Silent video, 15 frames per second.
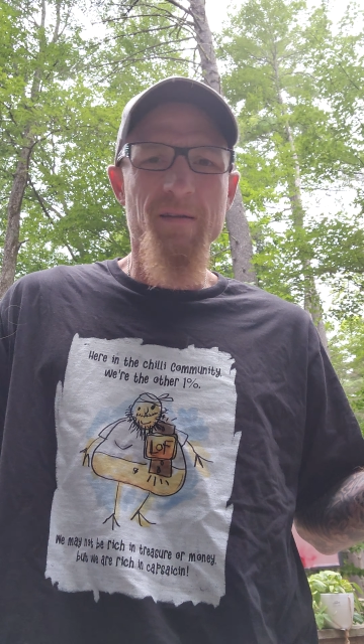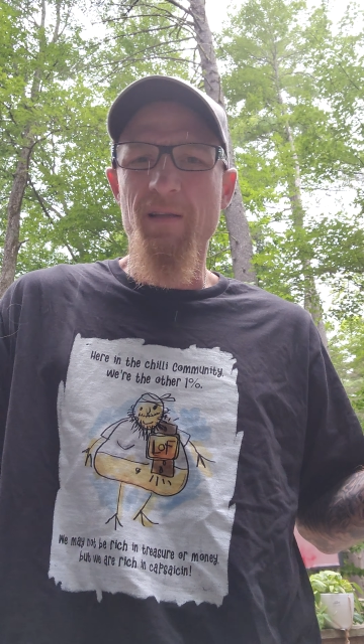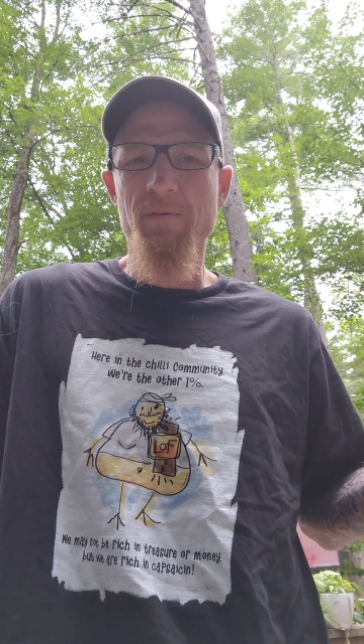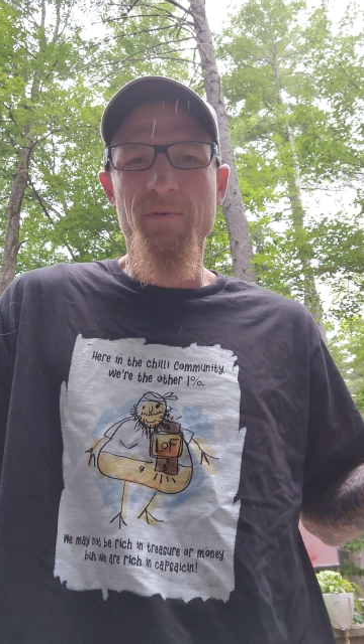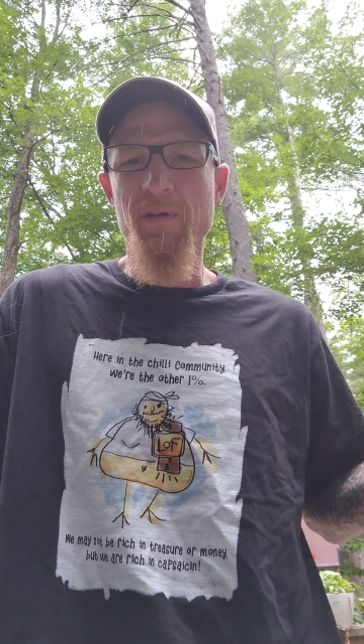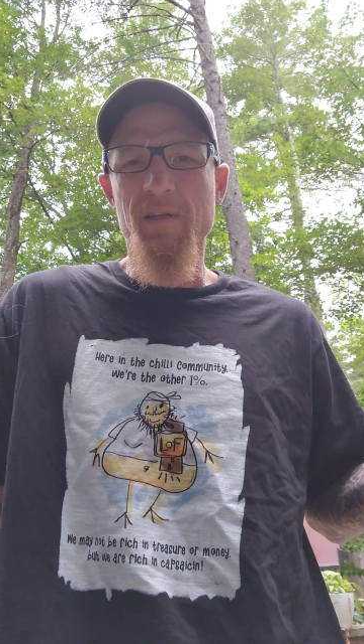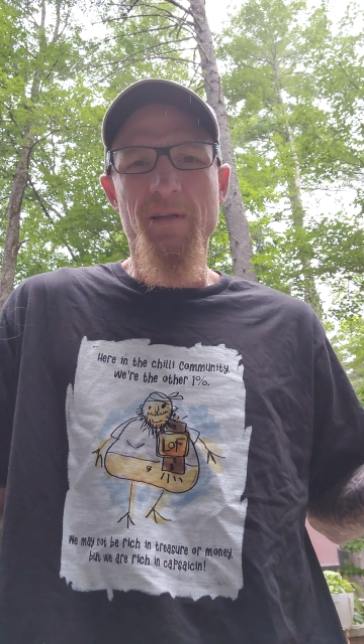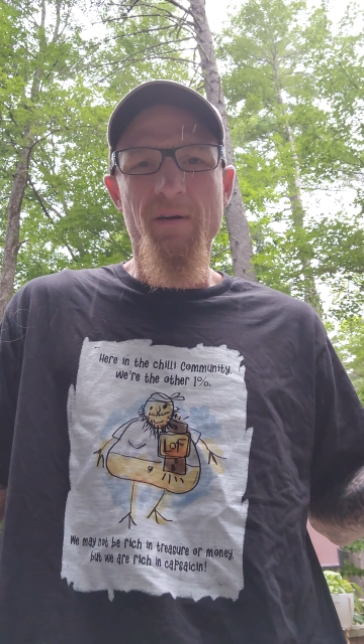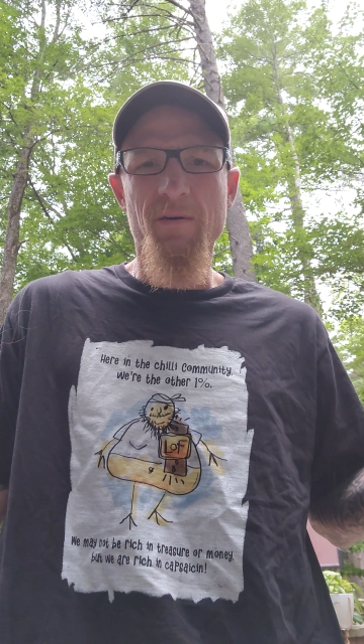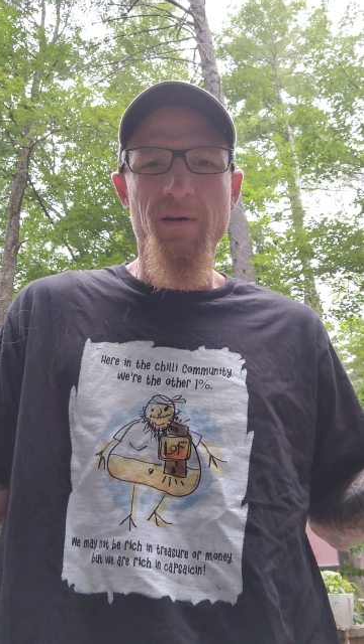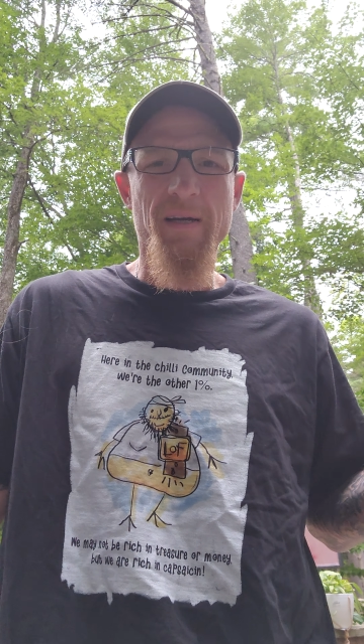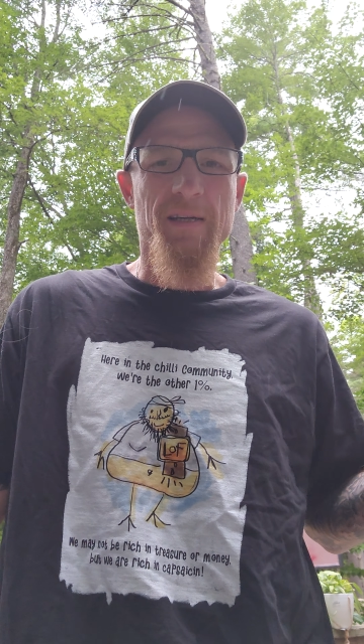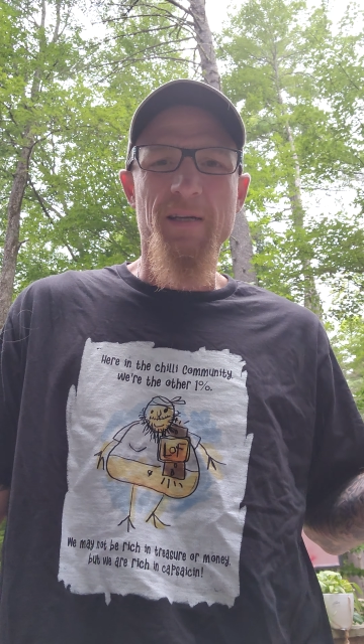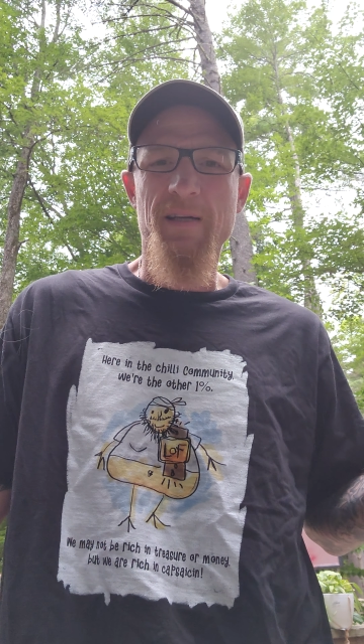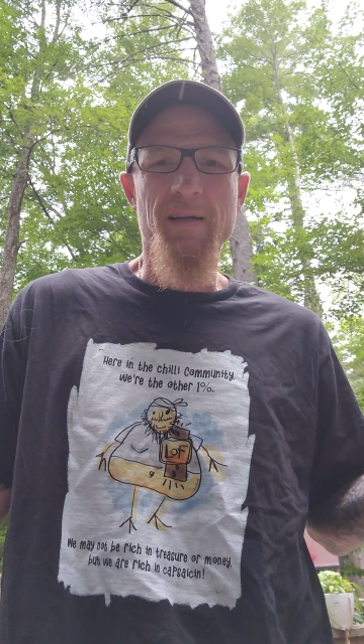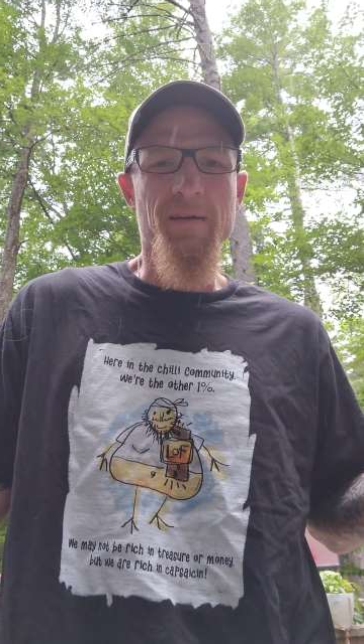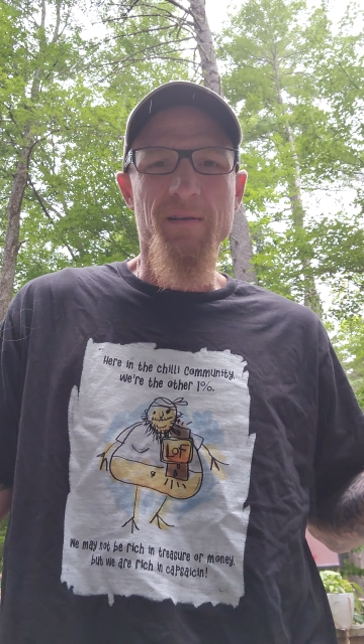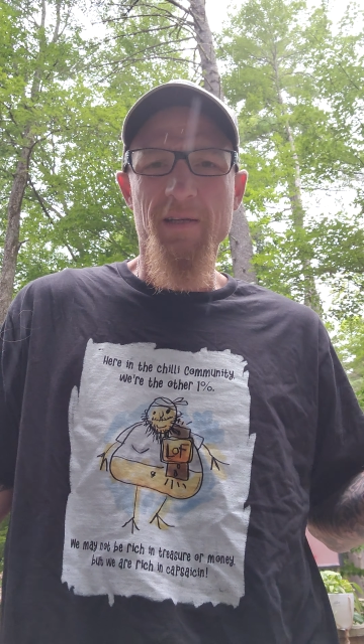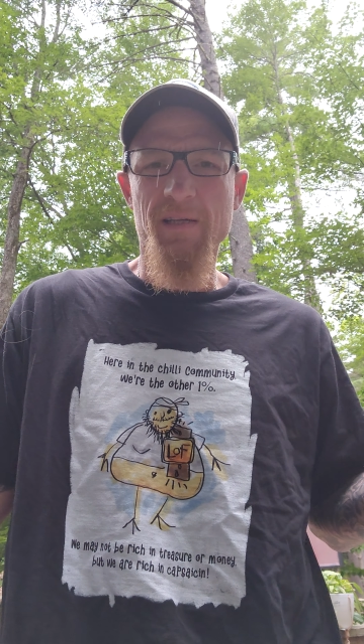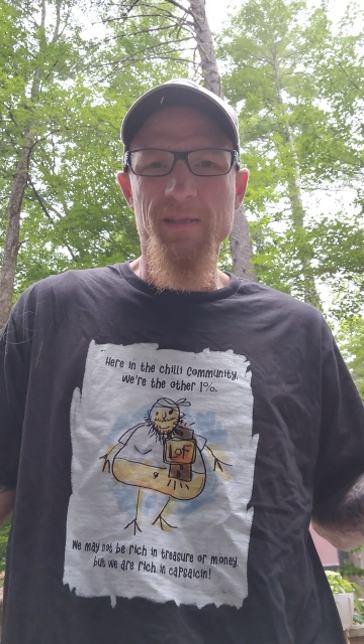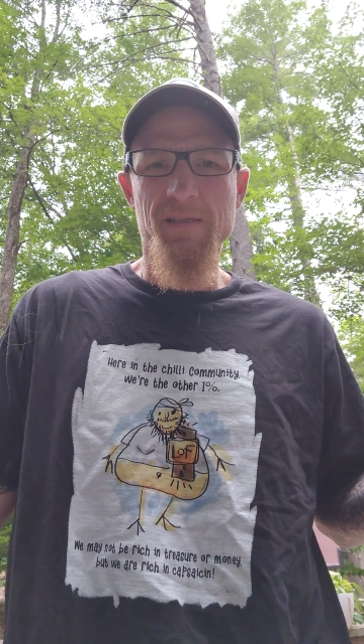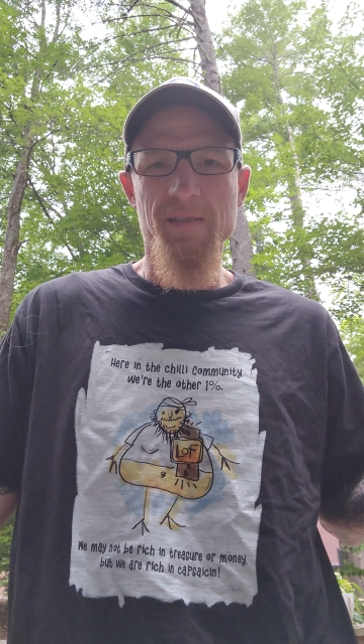They really don't. I could care
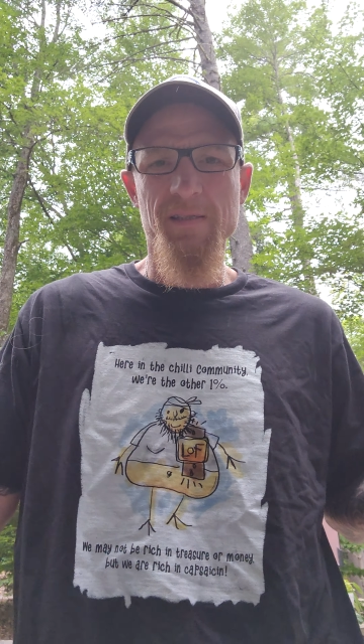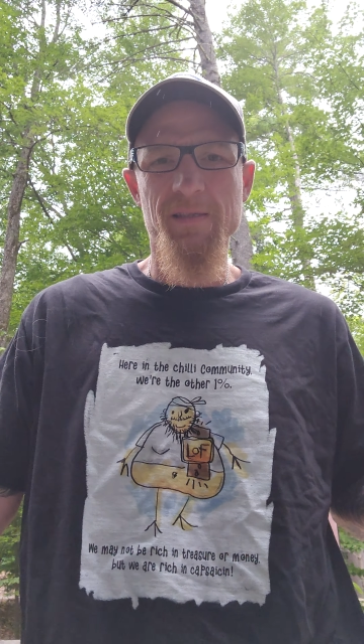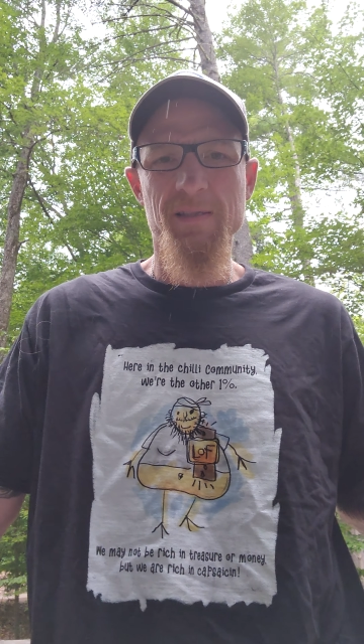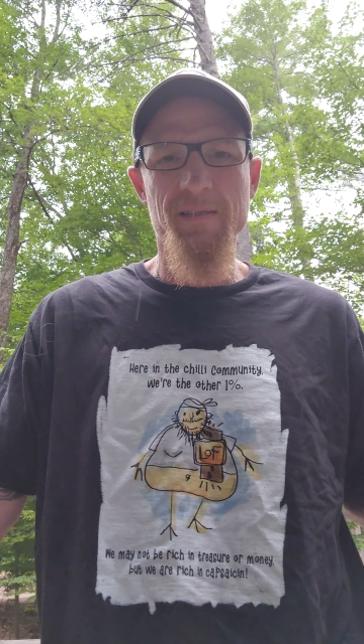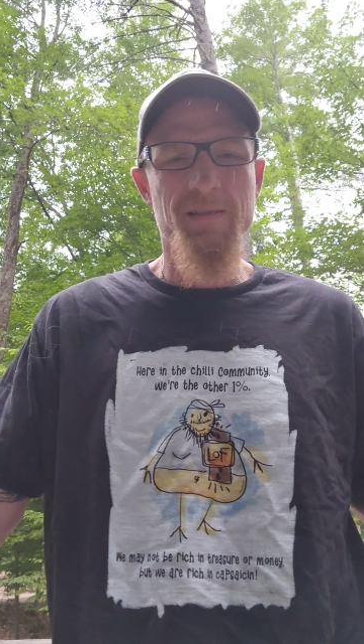less.